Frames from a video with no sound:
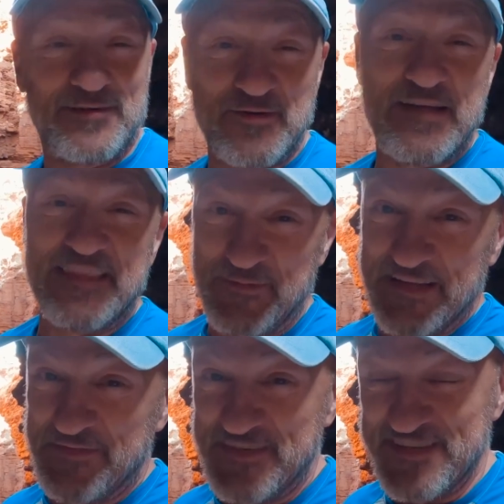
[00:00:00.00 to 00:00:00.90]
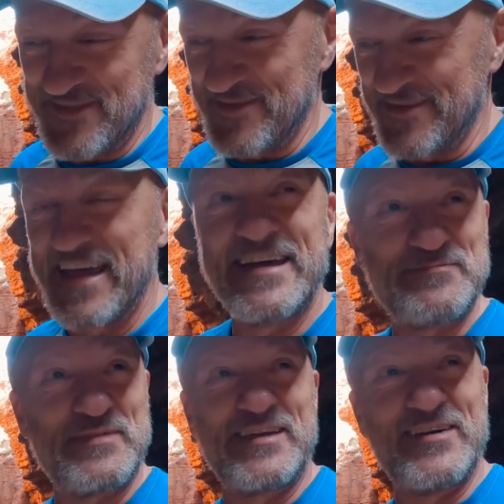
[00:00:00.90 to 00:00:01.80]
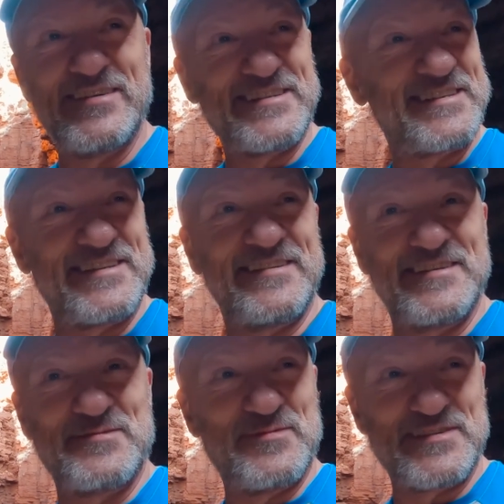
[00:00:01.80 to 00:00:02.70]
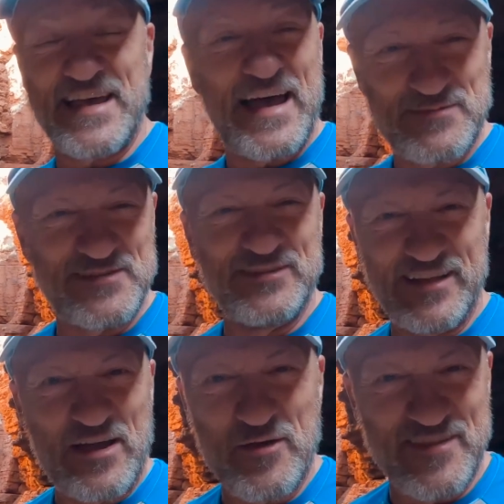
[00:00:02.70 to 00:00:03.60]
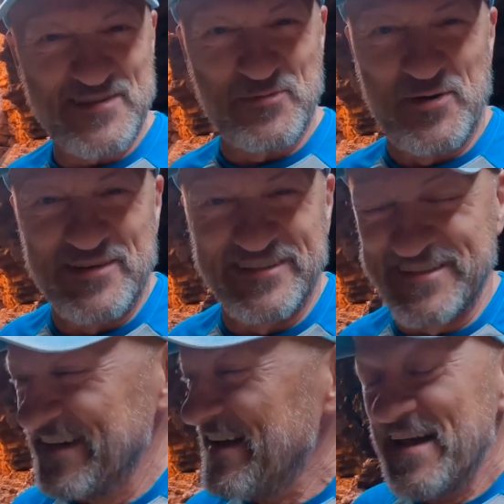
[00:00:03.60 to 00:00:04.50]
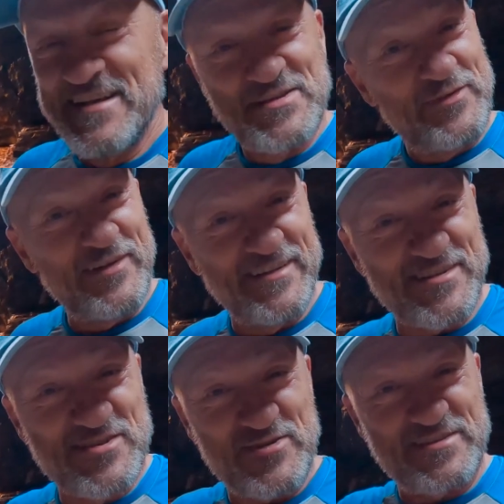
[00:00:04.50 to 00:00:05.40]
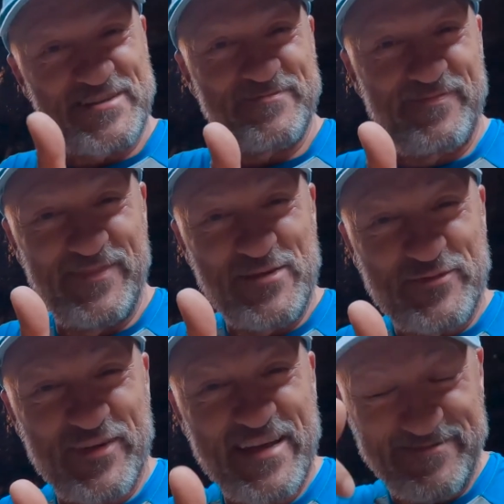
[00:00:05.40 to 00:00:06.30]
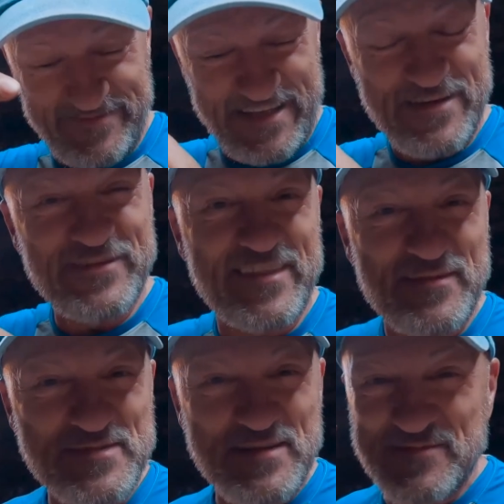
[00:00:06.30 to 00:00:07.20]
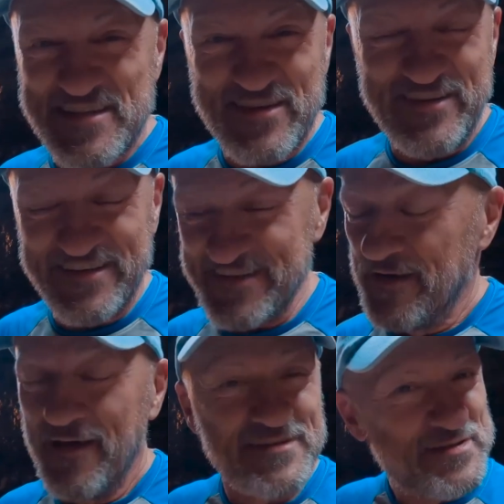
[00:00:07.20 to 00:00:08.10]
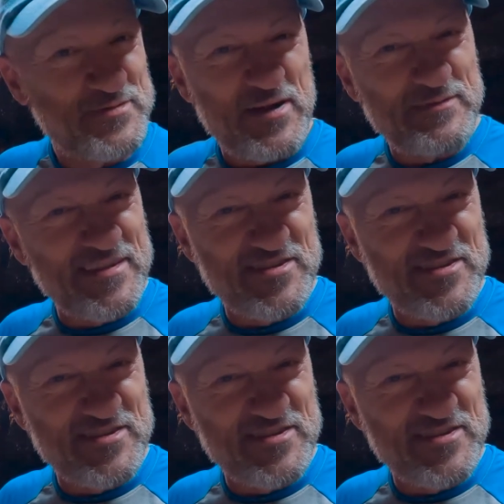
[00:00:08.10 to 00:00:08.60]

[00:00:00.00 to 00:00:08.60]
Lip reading: Great that we left this to the end, because this was absolutely out of this world. So if you like the shots, don't forget, give it a thumbs up just down here, subscribe to